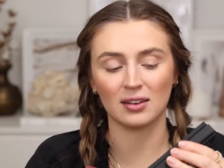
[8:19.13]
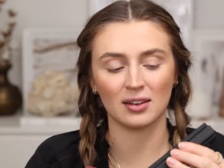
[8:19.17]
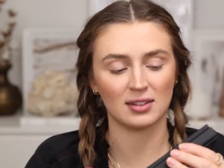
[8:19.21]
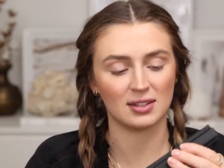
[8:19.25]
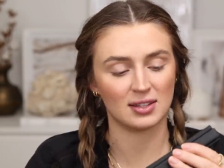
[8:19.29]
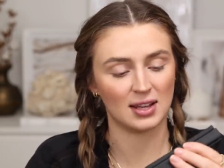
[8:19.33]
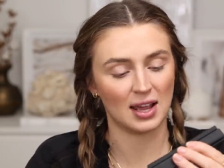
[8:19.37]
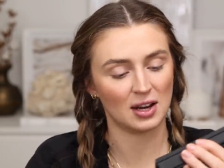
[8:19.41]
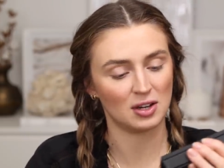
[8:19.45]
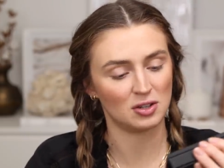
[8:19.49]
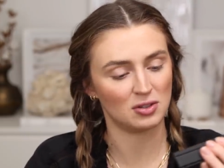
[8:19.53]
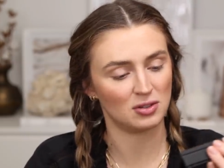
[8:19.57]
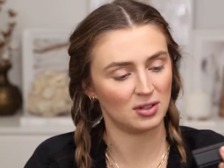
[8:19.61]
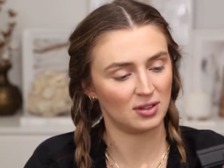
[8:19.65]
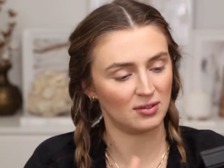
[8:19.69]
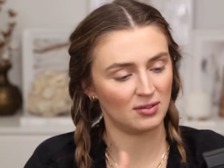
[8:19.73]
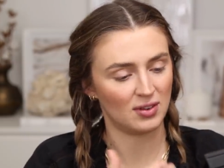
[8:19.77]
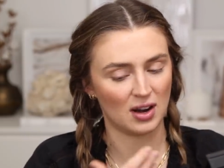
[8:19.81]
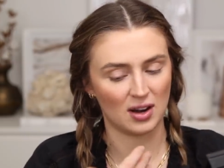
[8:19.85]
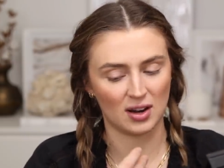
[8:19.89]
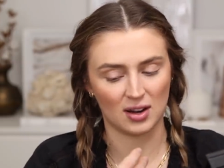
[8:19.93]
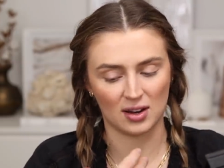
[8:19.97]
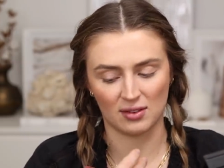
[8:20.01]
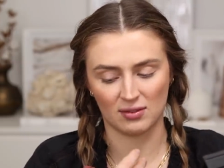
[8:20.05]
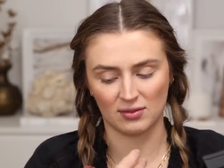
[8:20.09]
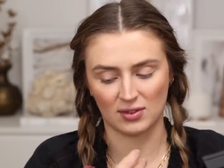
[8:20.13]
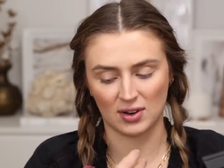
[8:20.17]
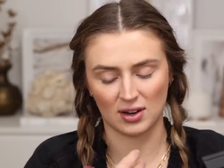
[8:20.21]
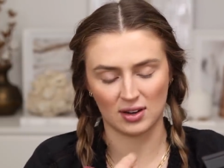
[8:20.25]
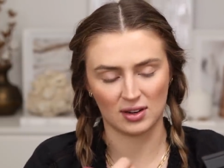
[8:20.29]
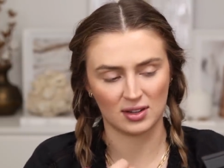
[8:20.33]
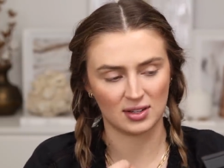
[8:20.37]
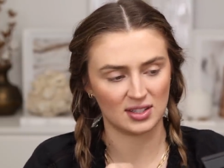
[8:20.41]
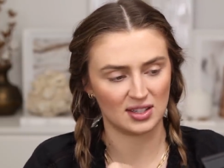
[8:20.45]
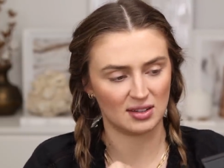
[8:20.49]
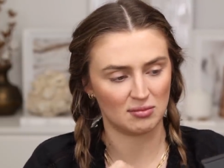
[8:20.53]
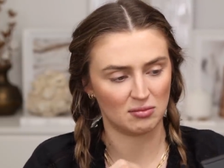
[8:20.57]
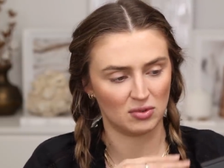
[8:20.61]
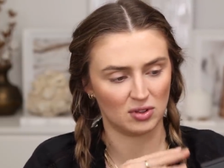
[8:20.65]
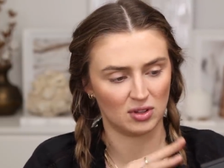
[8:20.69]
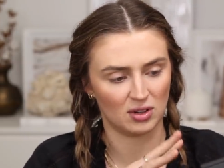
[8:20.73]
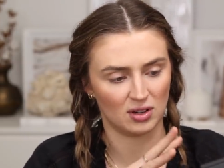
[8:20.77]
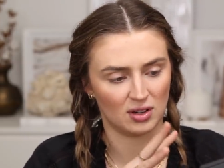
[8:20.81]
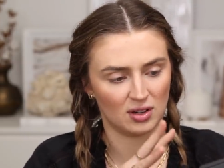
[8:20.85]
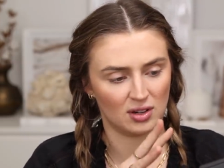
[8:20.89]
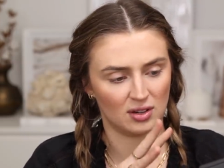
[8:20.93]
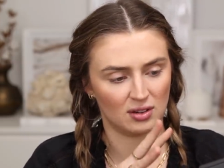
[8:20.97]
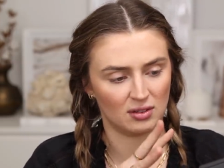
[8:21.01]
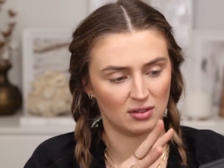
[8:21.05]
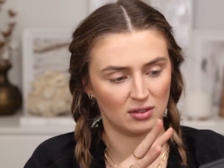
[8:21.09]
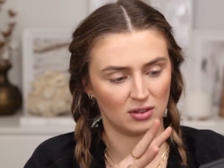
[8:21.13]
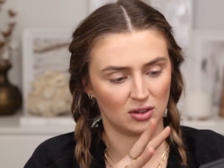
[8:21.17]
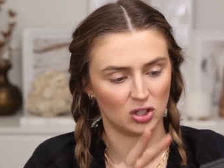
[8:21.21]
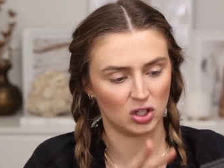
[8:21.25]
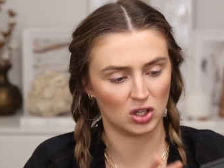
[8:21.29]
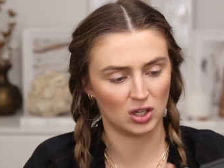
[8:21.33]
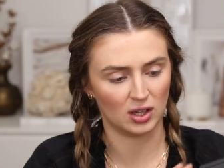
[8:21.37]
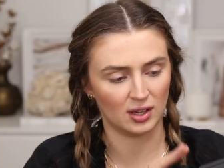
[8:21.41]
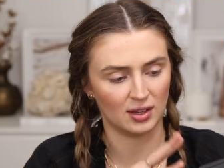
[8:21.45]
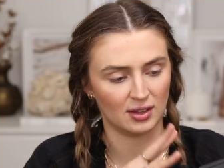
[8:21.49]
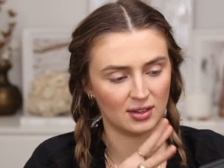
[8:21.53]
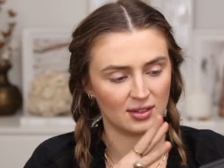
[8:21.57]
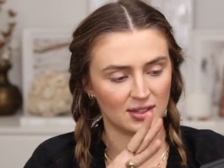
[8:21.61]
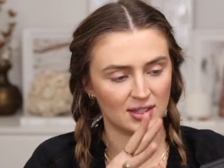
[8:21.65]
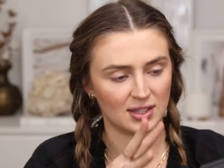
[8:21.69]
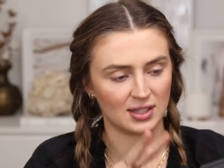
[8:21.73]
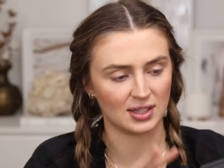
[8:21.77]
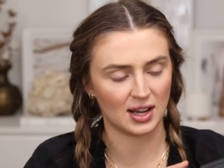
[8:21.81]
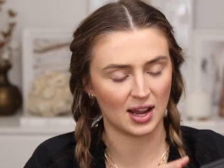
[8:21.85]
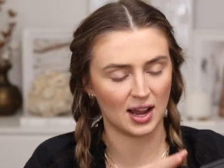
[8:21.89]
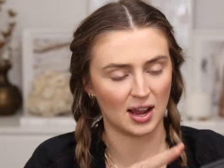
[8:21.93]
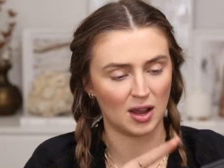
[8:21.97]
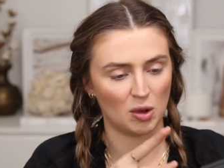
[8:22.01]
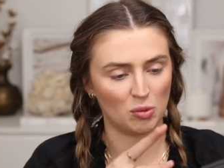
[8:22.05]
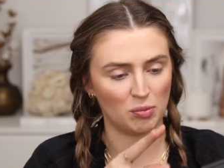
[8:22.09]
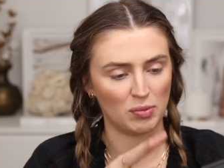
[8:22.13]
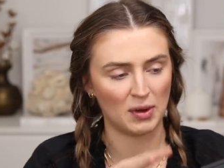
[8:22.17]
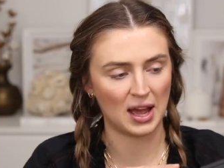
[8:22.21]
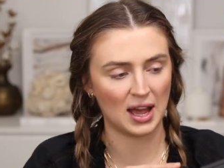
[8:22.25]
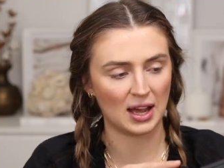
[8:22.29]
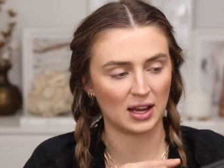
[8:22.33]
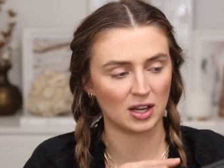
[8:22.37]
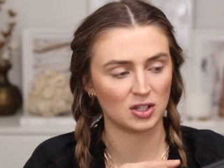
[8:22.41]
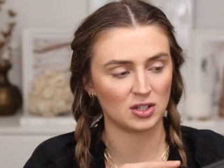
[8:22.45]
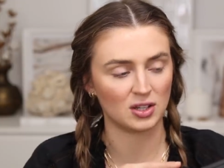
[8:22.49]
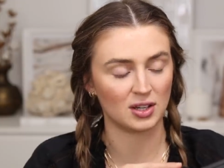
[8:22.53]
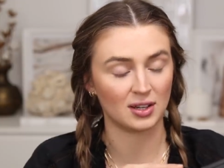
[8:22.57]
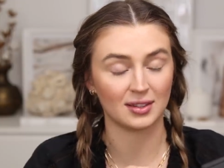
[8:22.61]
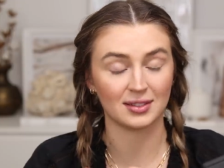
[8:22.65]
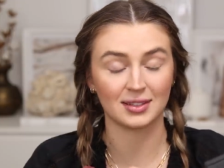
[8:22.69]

It's actually very, very similar in look and style, packaging.